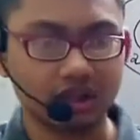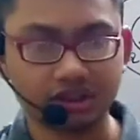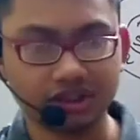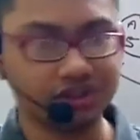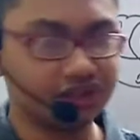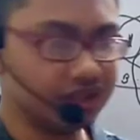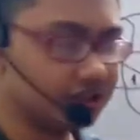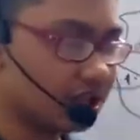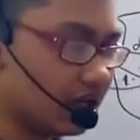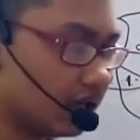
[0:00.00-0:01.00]
Such things
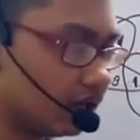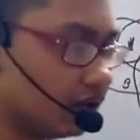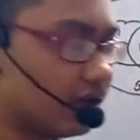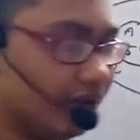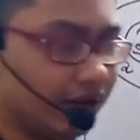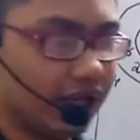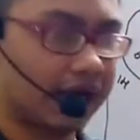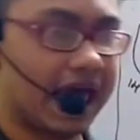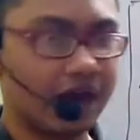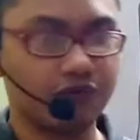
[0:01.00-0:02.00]
are very
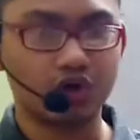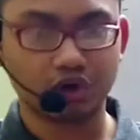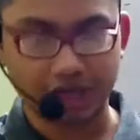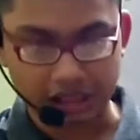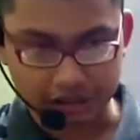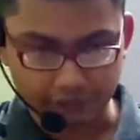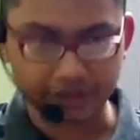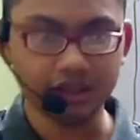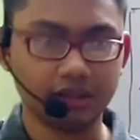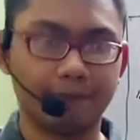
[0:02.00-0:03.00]
rare for class
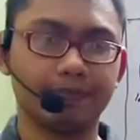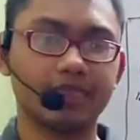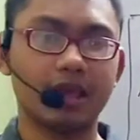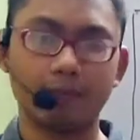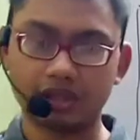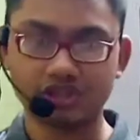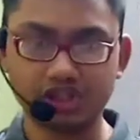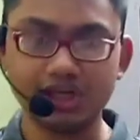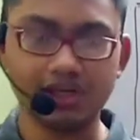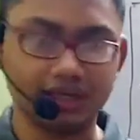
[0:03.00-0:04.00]
11, but still